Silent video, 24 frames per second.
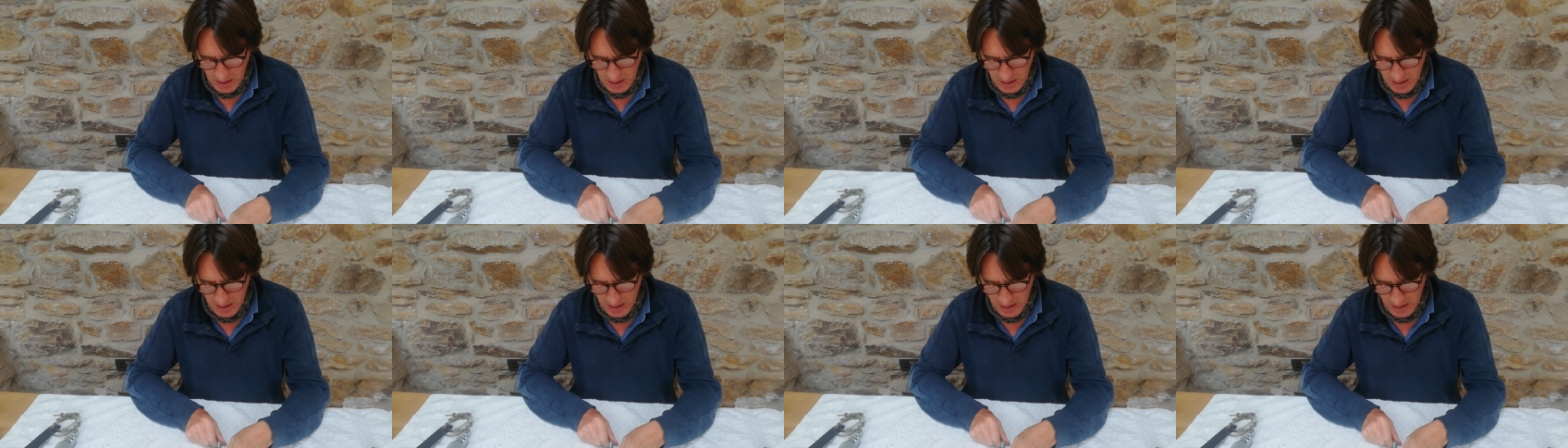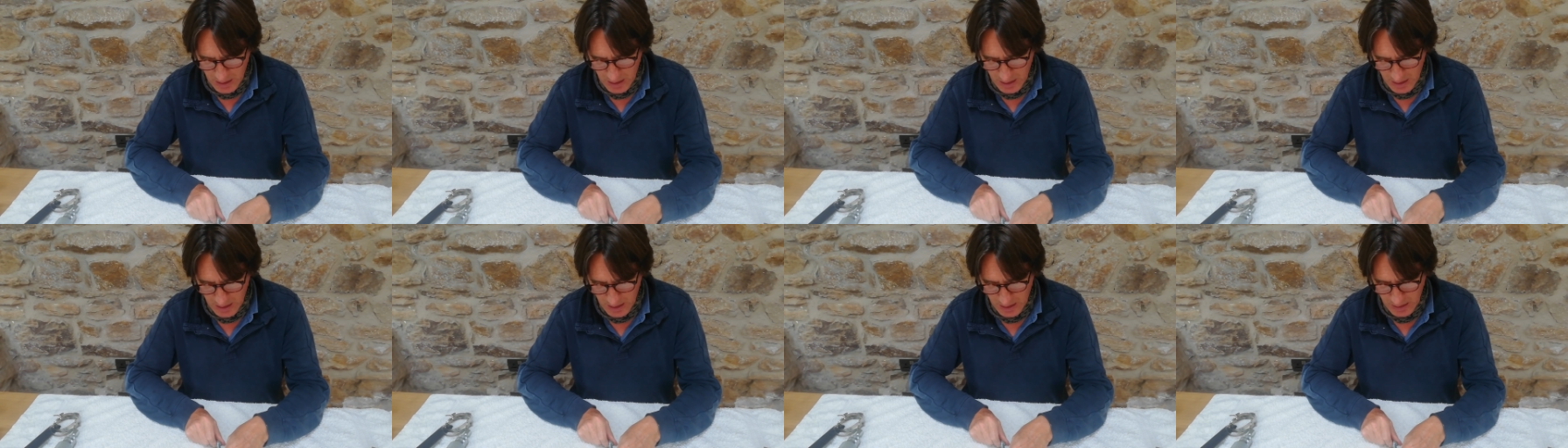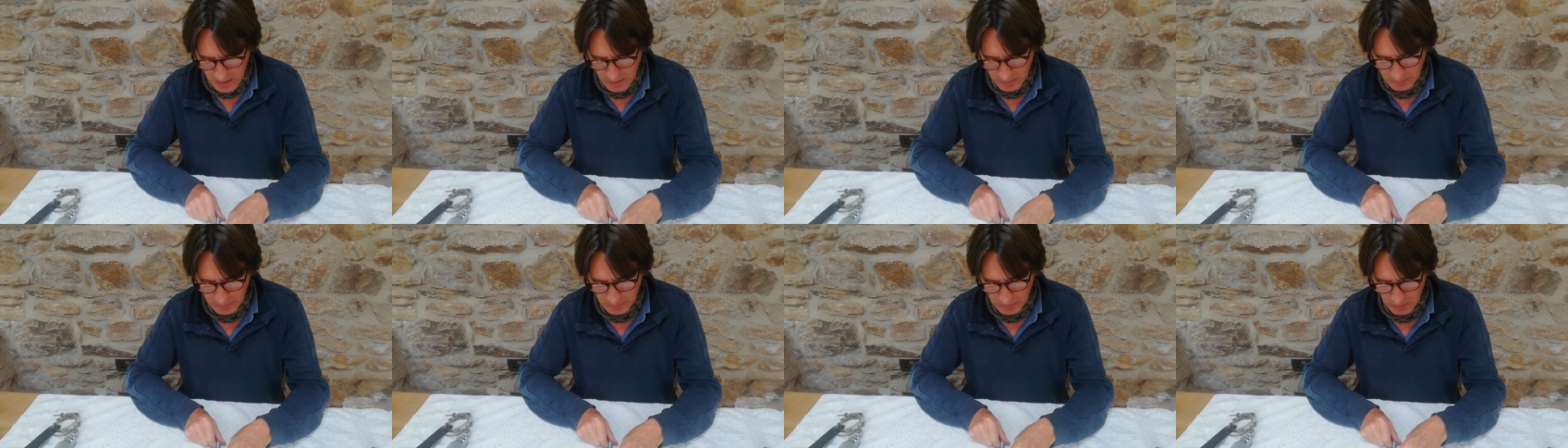
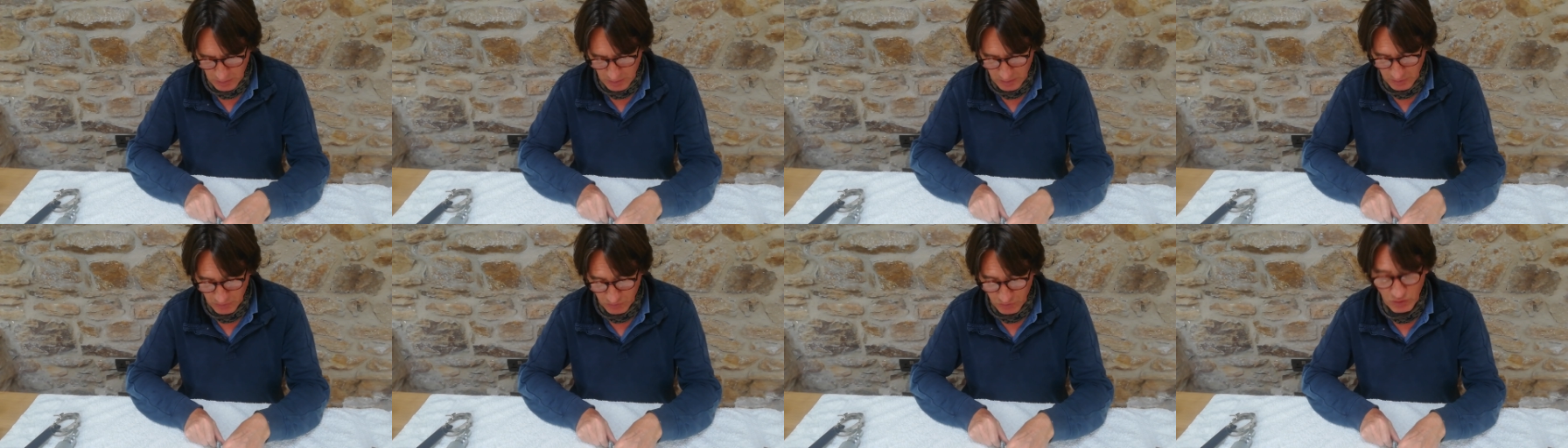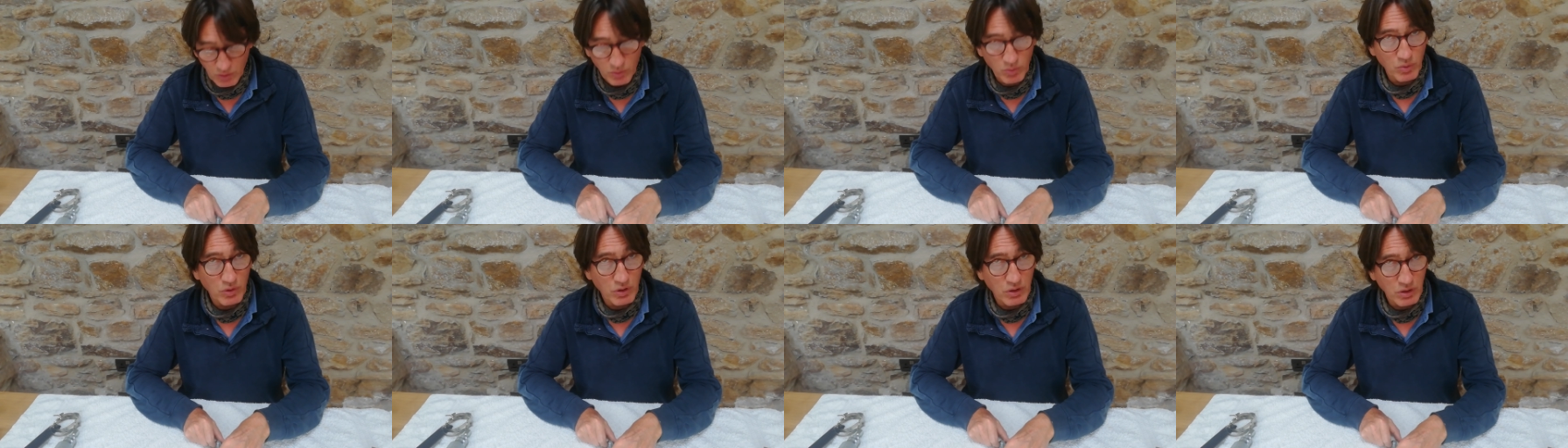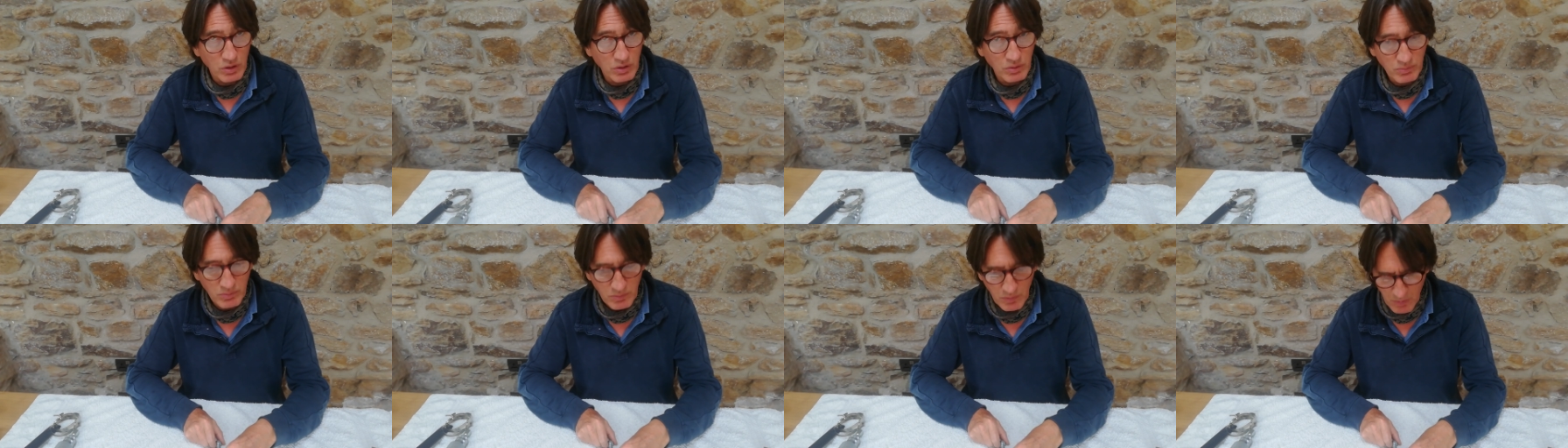and at least on one of
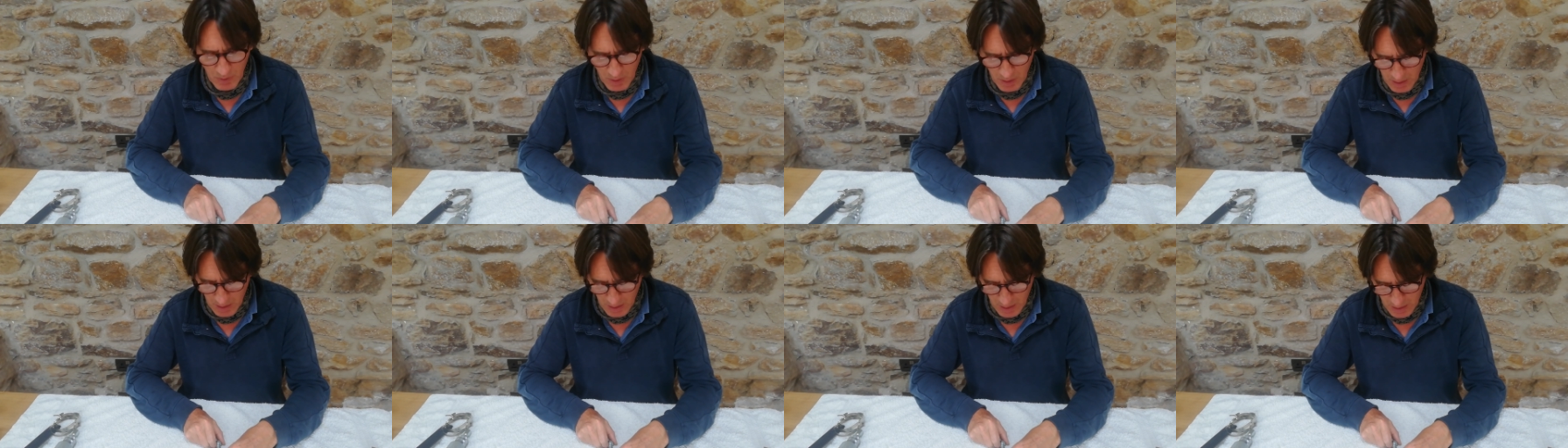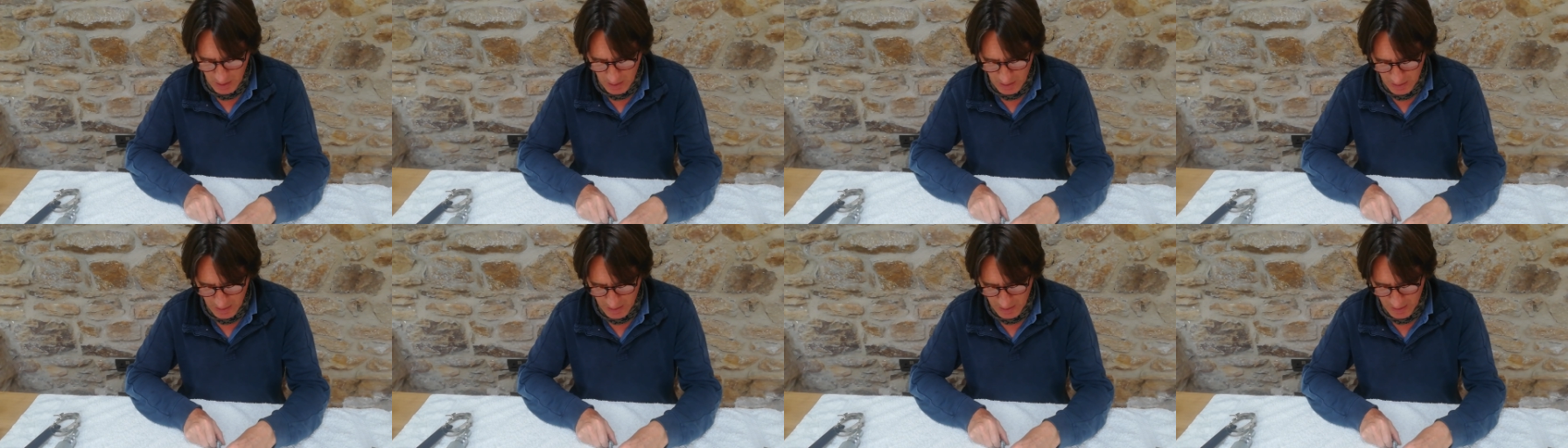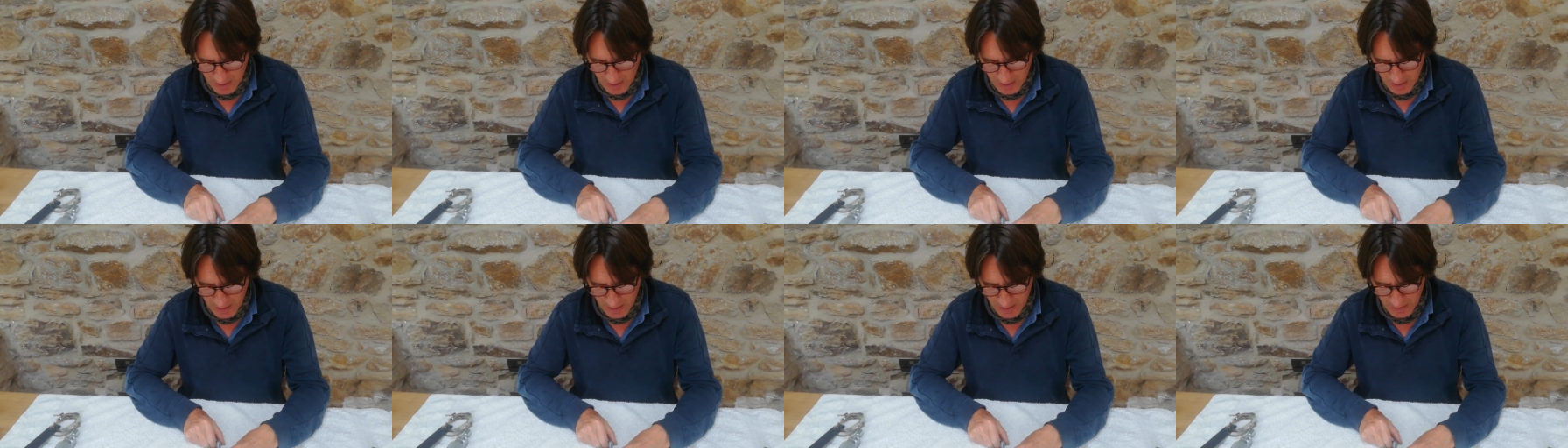them,
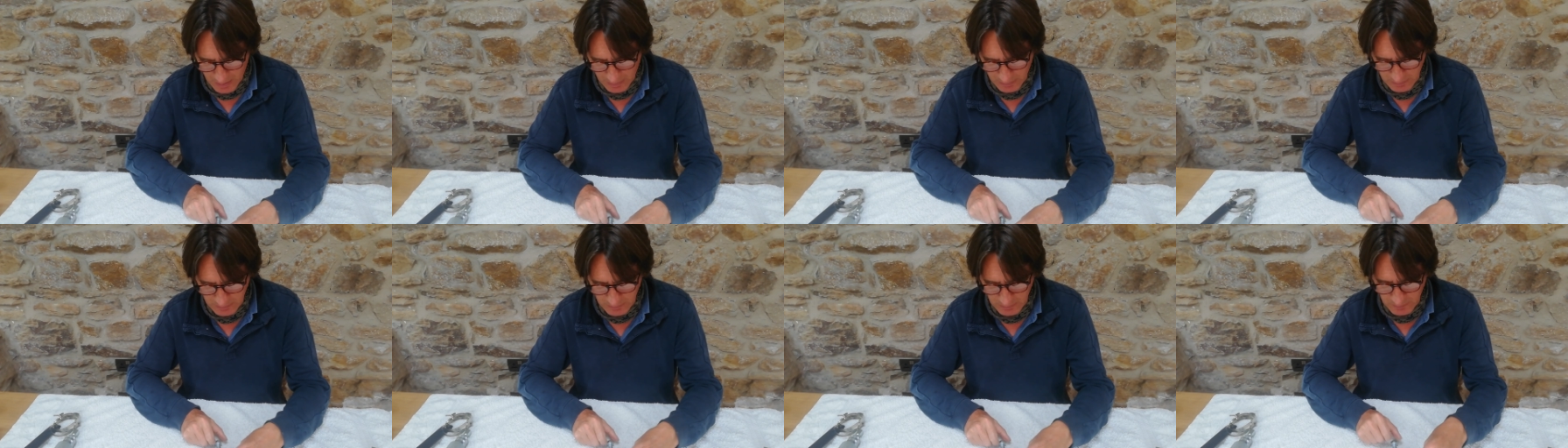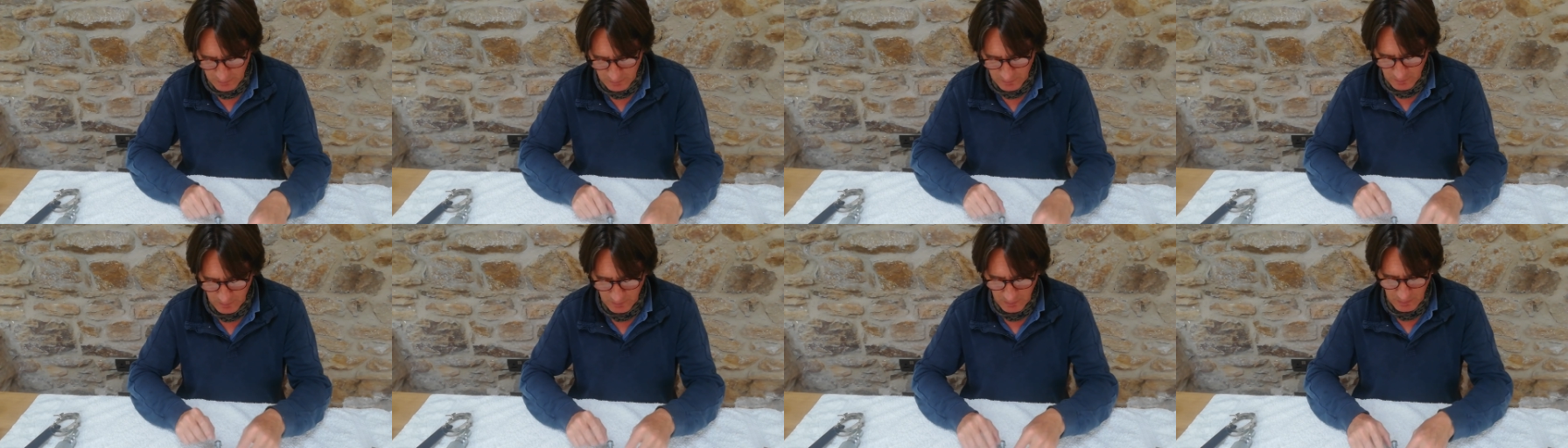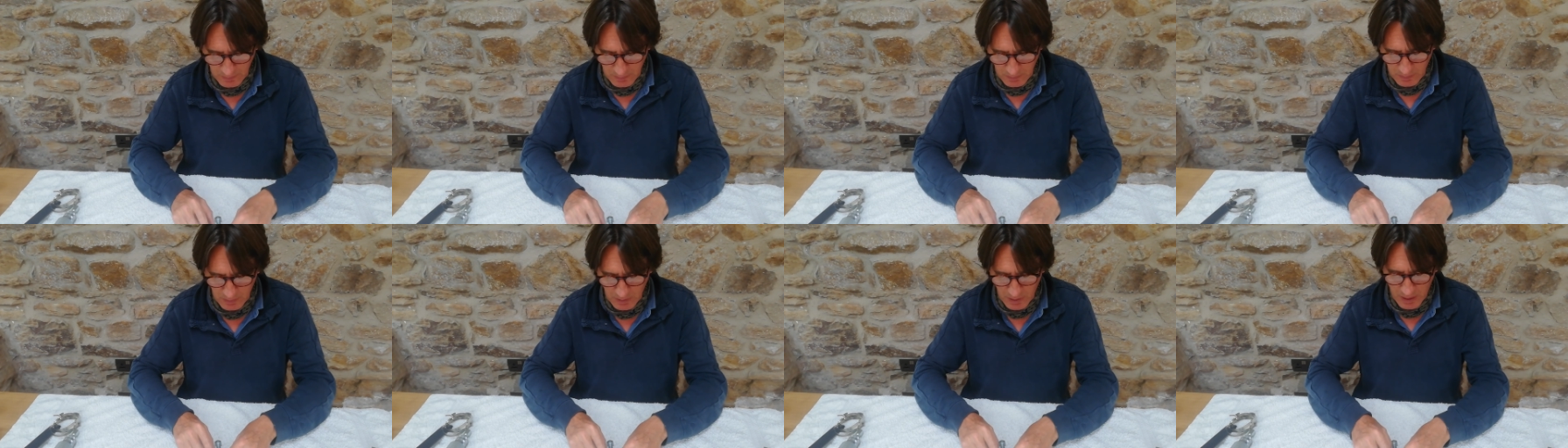and
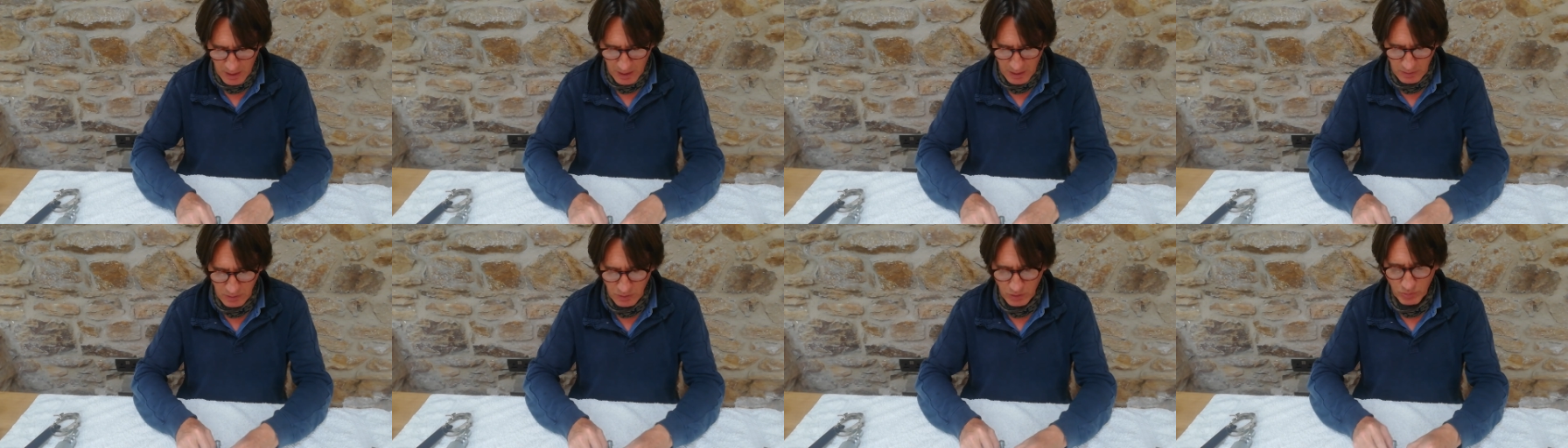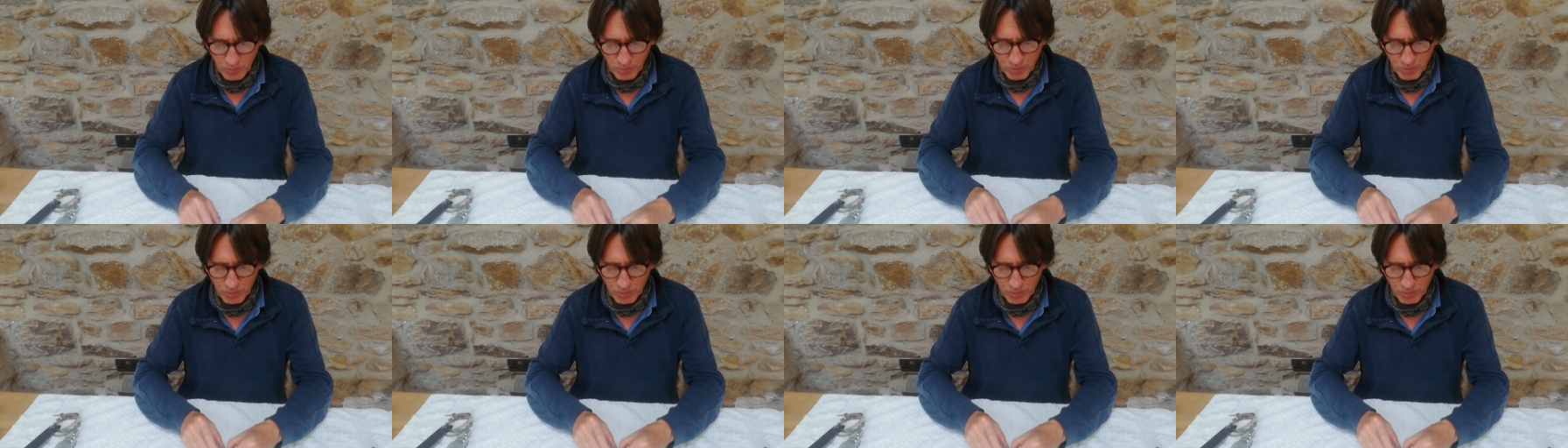then you